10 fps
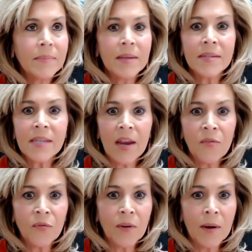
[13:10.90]
Safe
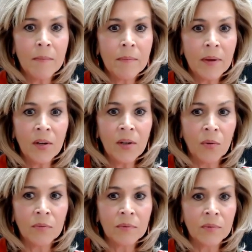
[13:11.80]
from,
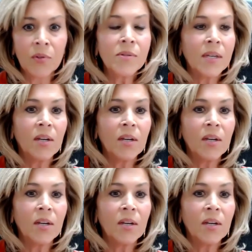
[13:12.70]
losing